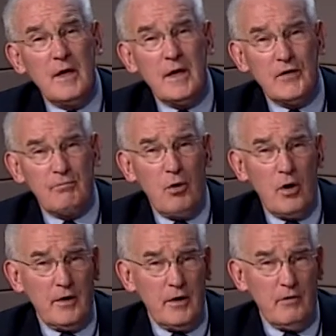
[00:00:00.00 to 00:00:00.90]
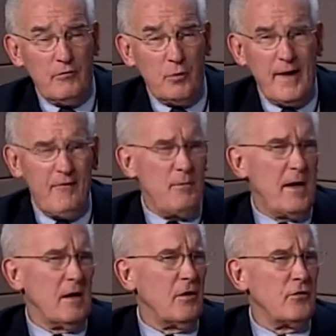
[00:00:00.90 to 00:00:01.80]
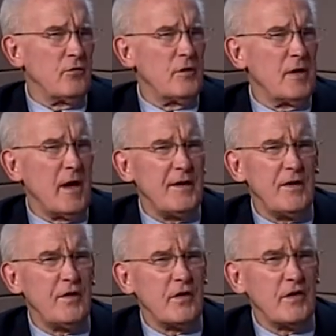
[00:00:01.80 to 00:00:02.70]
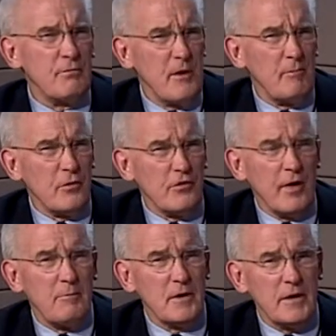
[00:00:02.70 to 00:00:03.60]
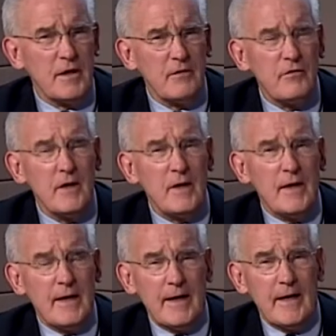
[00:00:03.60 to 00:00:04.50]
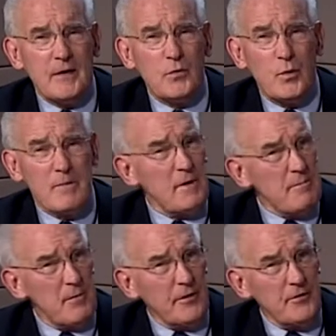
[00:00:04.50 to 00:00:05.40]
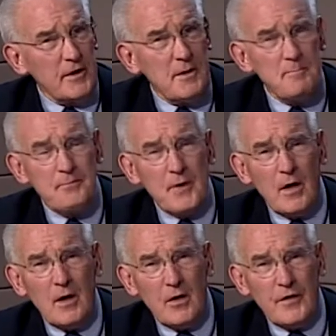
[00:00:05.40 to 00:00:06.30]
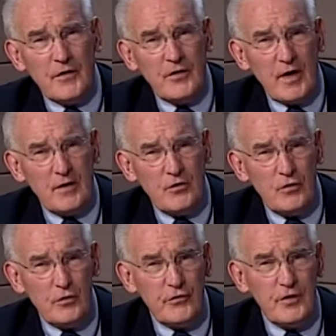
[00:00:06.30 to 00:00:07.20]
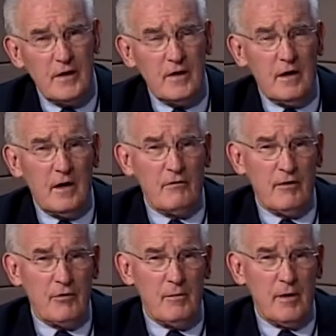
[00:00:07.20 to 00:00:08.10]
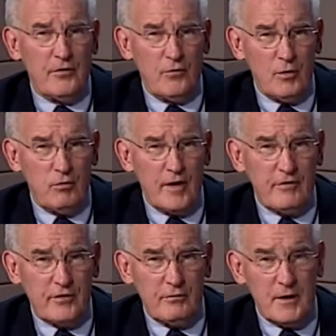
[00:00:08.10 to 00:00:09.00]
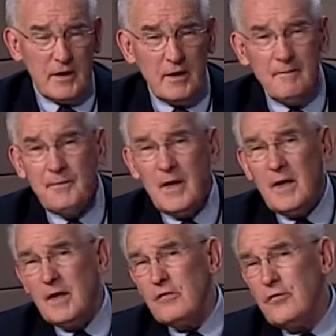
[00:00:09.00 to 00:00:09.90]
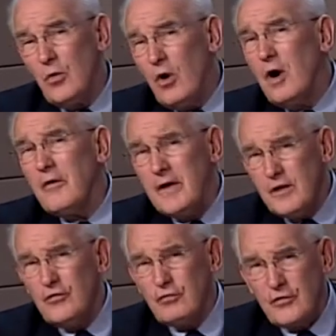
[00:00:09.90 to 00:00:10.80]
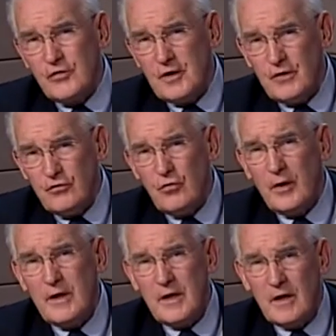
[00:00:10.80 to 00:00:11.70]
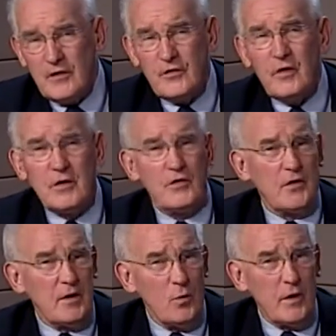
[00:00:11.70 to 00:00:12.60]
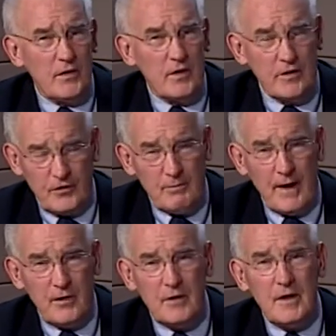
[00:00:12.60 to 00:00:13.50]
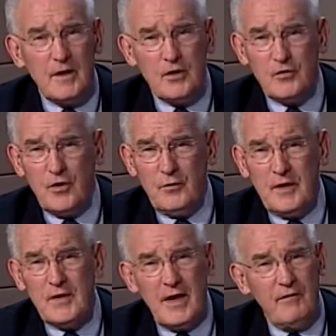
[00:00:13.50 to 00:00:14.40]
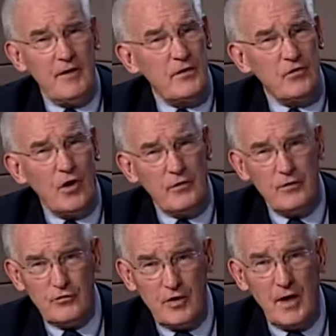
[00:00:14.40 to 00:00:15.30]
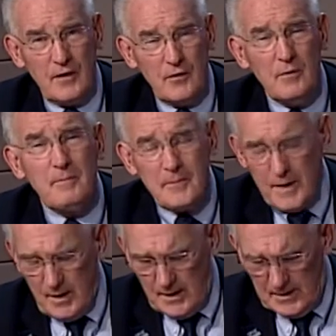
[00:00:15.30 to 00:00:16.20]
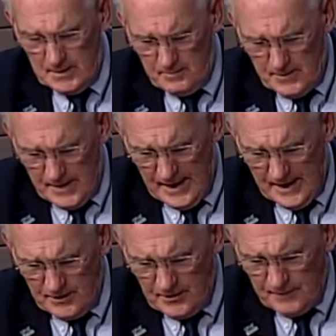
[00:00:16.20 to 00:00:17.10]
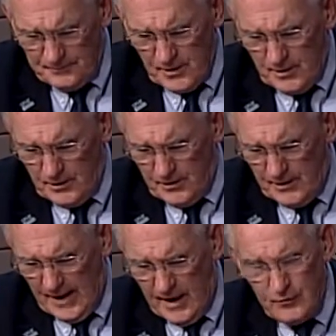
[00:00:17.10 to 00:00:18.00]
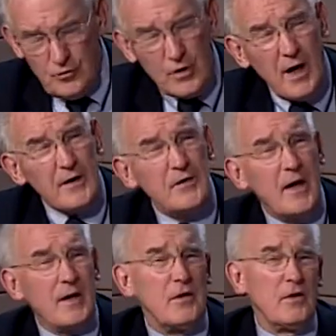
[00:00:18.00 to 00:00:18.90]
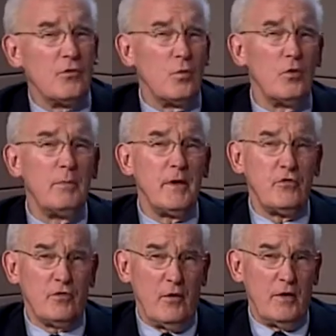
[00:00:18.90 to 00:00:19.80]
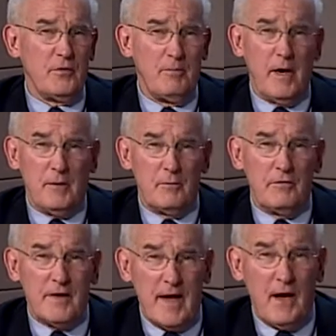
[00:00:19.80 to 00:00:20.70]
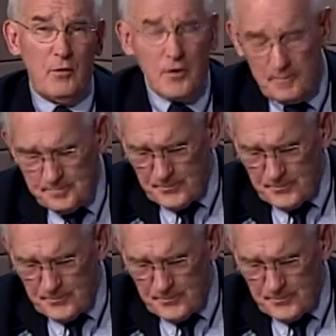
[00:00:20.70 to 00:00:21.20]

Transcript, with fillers: It's part of, we have about 196 members, I believe, and we meet monthly on the second Tuesday of every month for a breakfast meeting. If you are interested in joining us, seeing what it's about, you don't need to have HR in your title, uh, and the, how you contact us will be shown at the bottom of the hour.